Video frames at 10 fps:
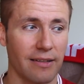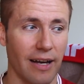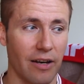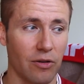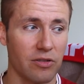
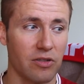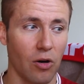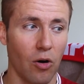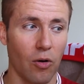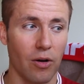And
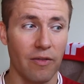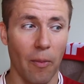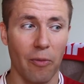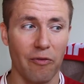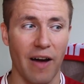also,
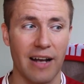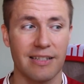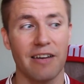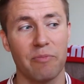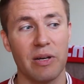Liverpool fans
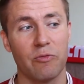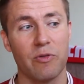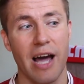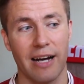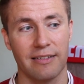have been
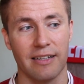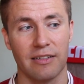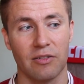reacting